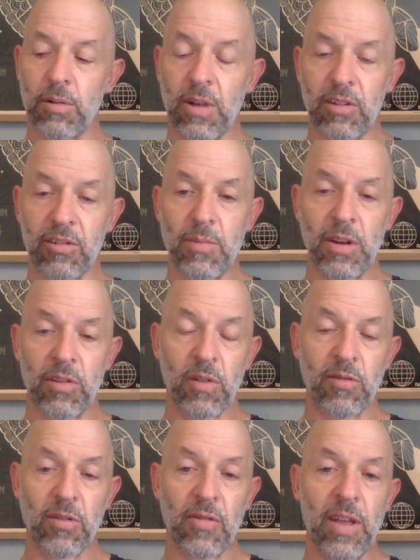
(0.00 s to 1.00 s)
Russian Ministry
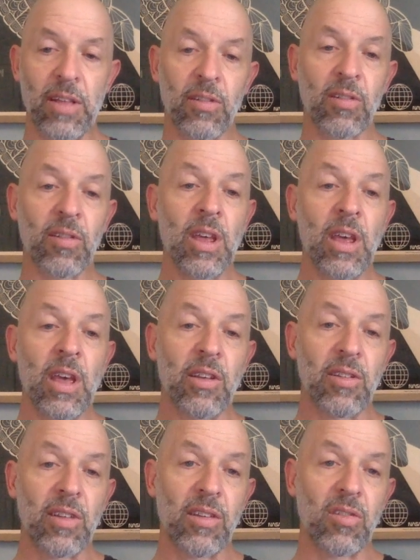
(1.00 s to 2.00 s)
of Defense
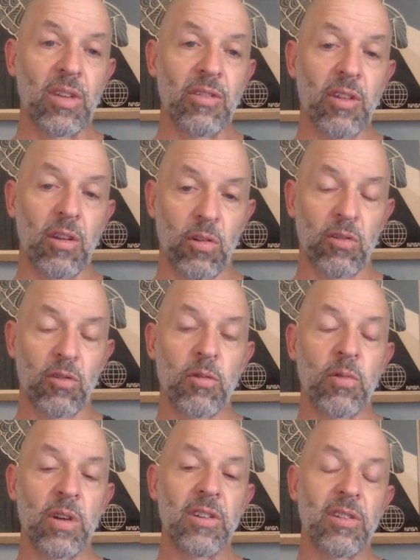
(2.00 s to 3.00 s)
says that in the Kherson
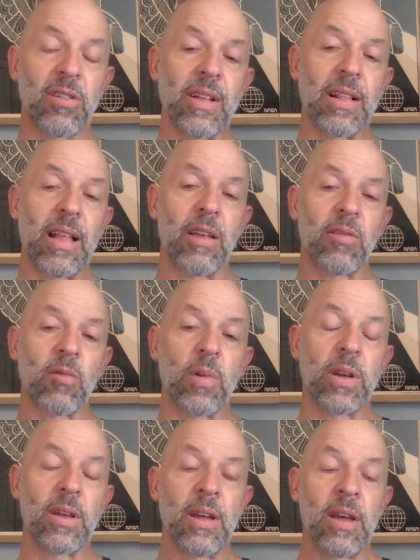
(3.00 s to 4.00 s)
region in the last
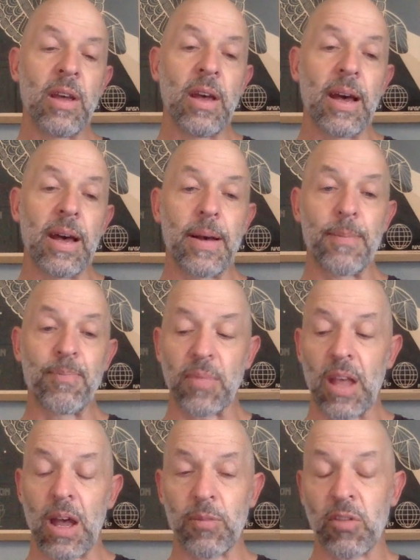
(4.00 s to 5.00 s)
week,
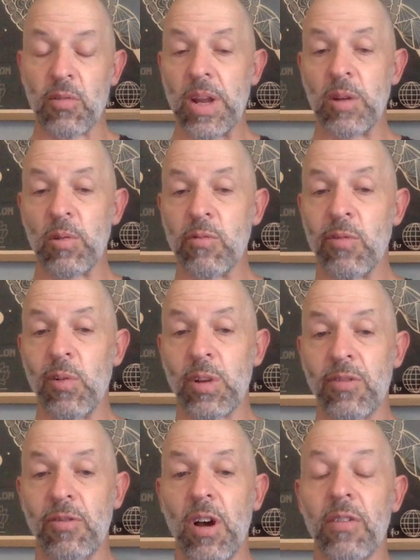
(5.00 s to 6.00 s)
up to
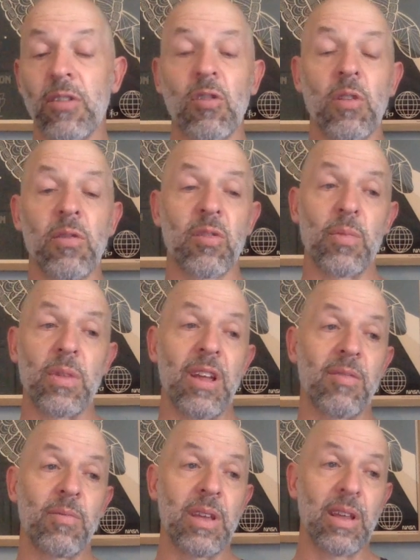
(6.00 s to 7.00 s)
345 servicemen
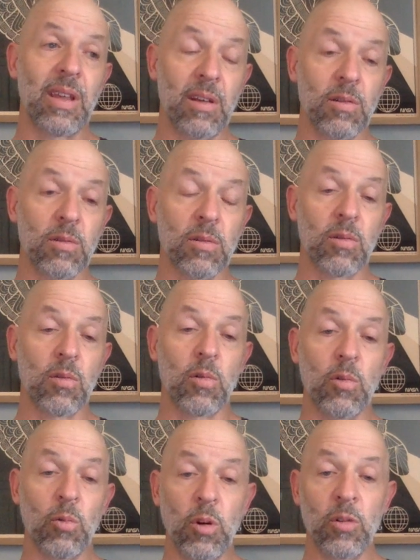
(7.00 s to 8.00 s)
have been killed
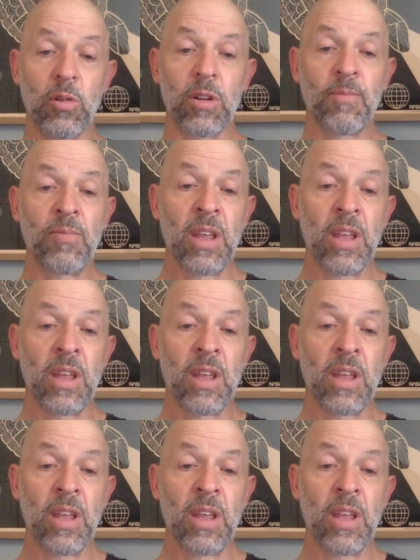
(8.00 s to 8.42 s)
or wounded.